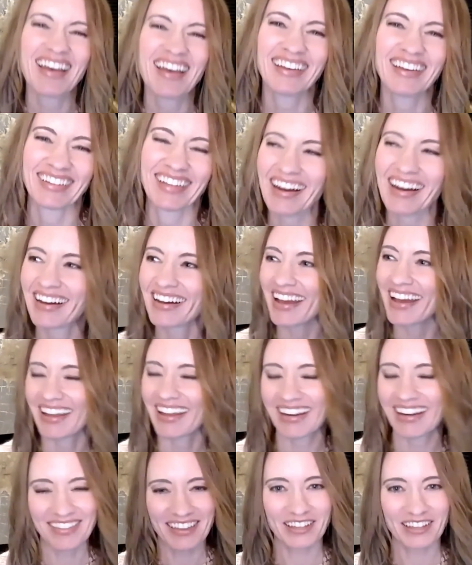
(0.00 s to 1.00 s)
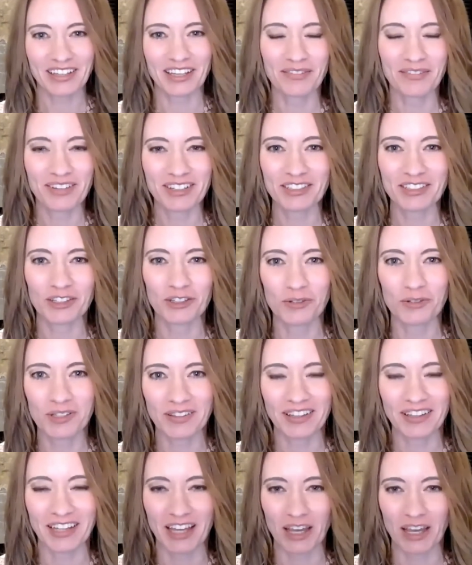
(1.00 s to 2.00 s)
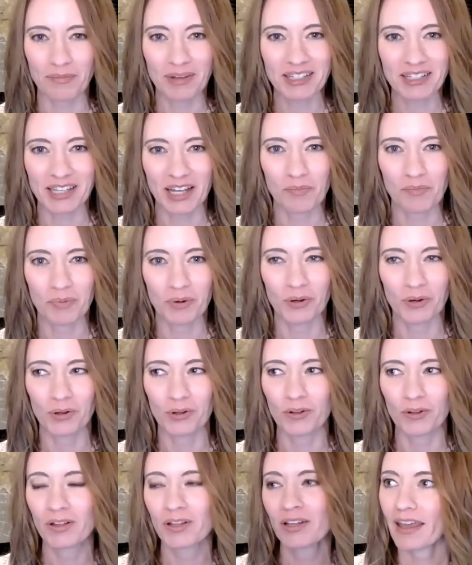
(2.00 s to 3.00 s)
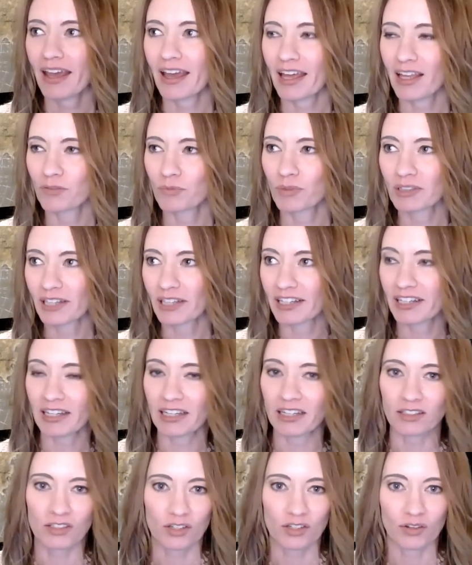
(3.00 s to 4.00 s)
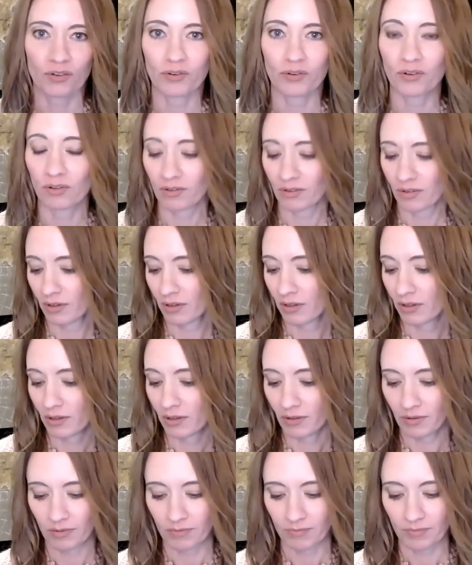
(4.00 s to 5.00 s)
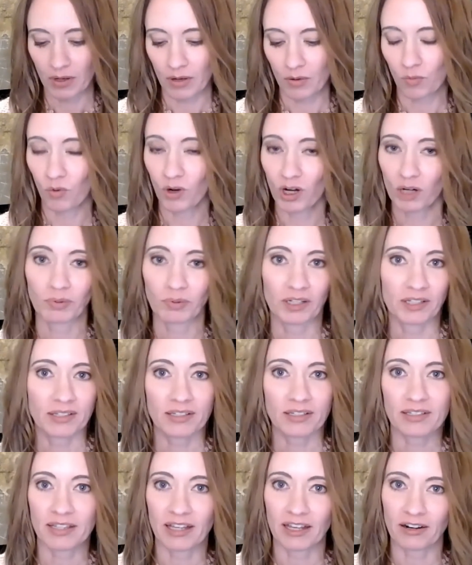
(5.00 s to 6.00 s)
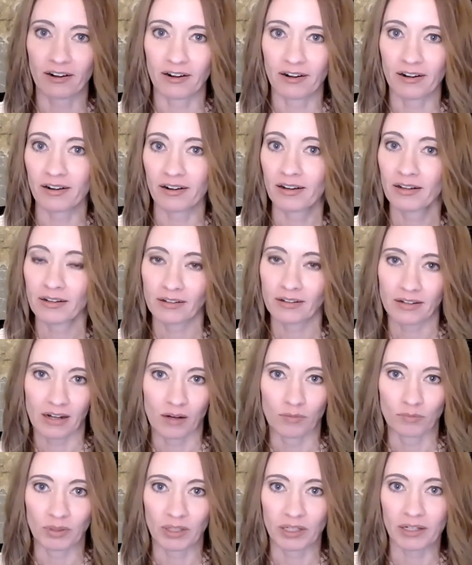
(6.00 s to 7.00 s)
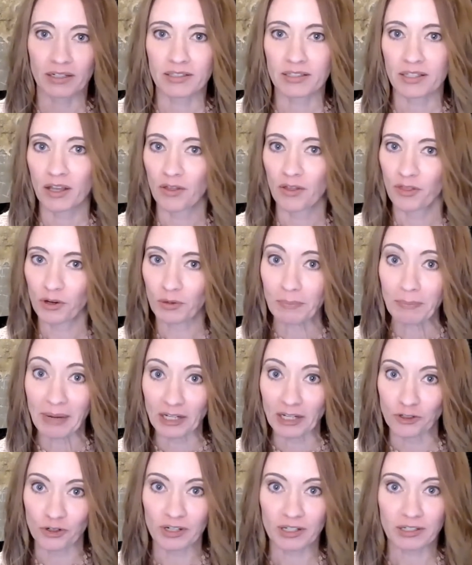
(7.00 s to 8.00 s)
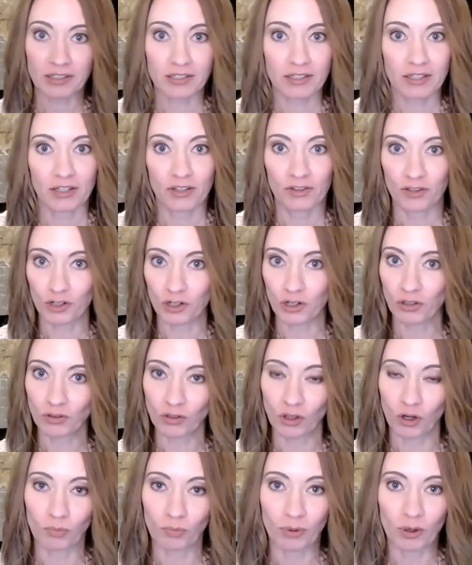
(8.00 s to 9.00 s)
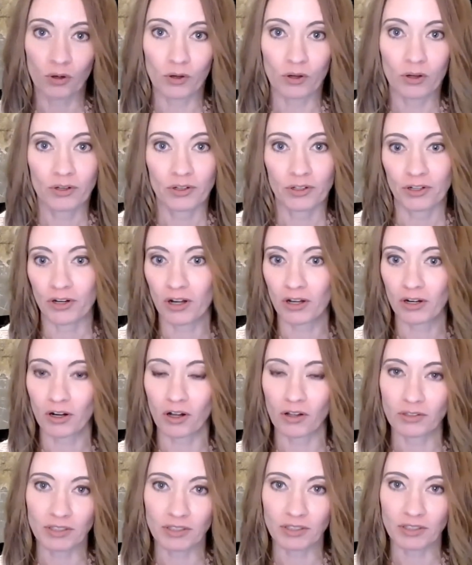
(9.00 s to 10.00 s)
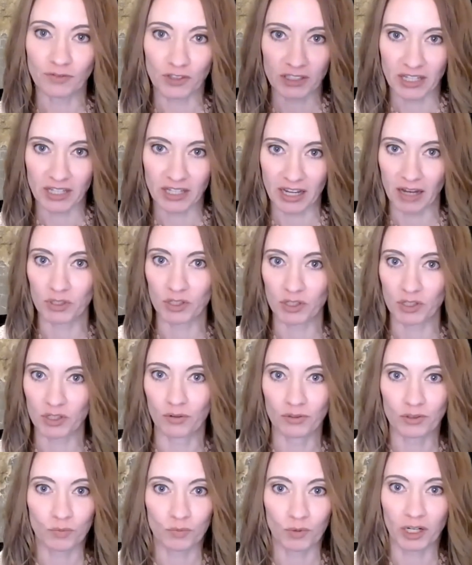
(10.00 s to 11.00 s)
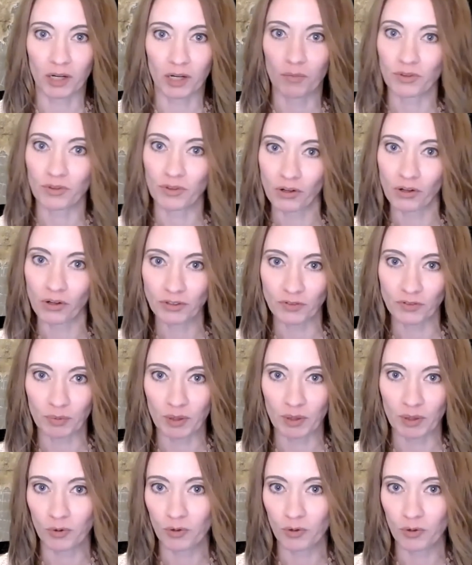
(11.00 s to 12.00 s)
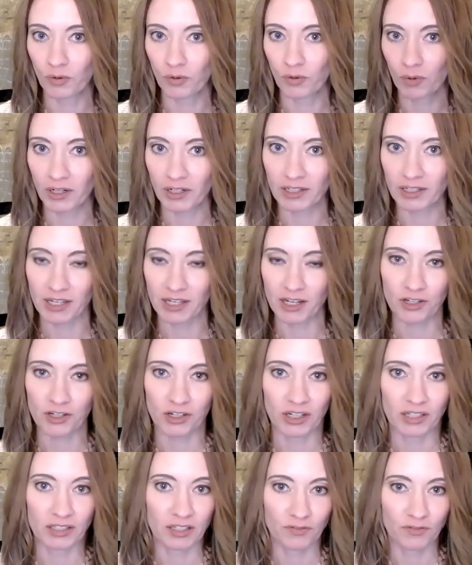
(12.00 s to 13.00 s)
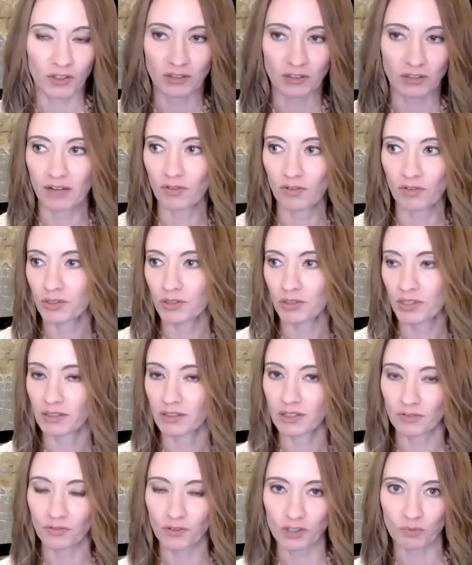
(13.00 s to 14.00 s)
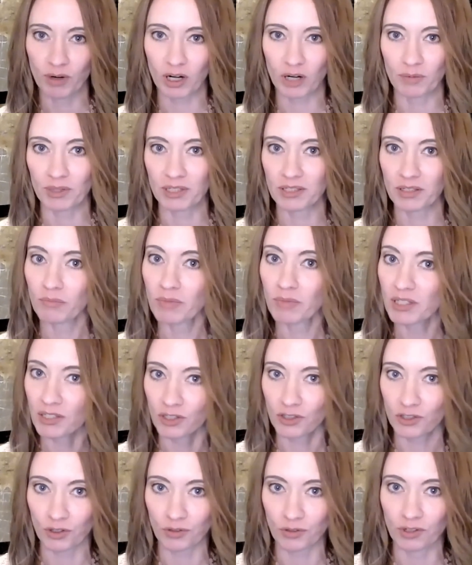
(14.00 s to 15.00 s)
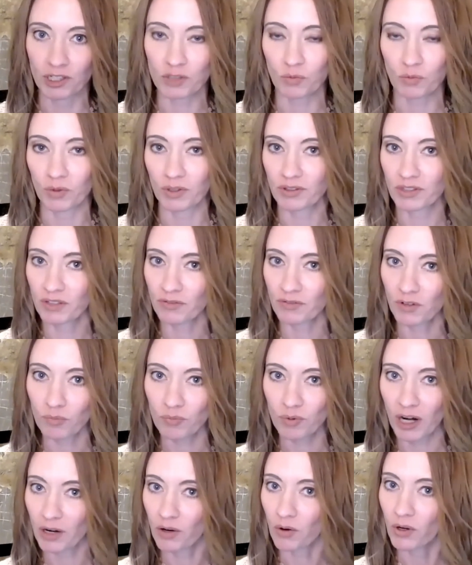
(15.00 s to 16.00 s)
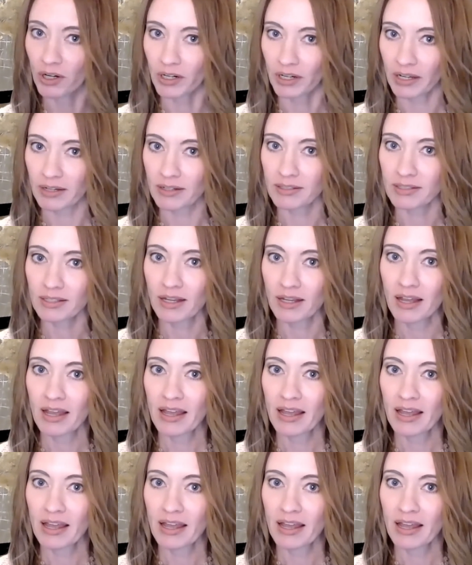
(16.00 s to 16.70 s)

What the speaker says: Yeah. And I think even using the game example and relating it to workplaces that are complex, they're matrixed, they're global, you're on all different time zones, working with all different people in the organization at different levels and different departments and business units with different priorities.